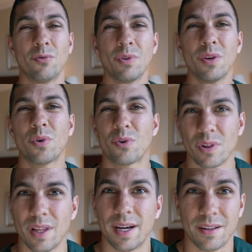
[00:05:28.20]
don't really want to
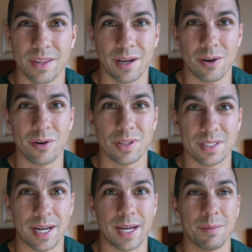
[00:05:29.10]
rely on that all the
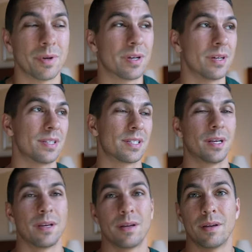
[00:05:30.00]
time, because
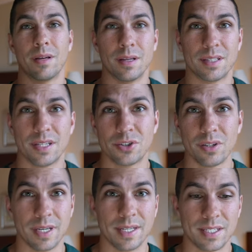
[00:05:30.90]

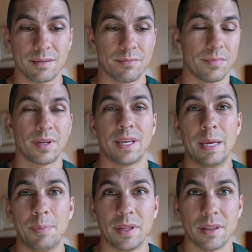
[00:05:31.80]
essentially it's
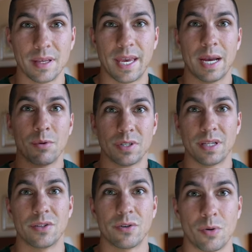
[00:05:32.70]
keeping the camera's
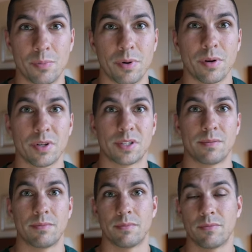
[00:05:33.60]
internal
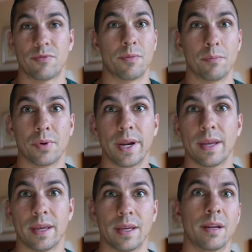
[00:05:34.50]
parts from
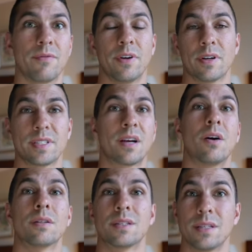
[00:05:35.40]
breaking. And if it's
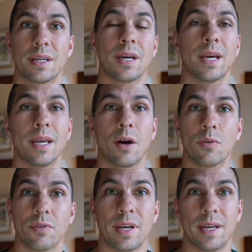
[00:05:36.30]
constantly
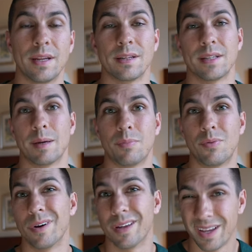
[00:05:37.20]
overheating to that
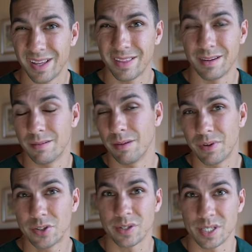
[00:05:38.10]
point, then
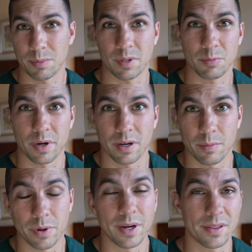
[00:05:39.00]
eventually something's probably going
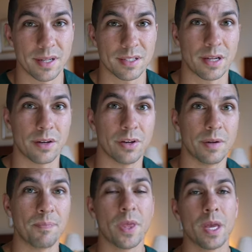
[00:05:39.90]
to break, and that's not good.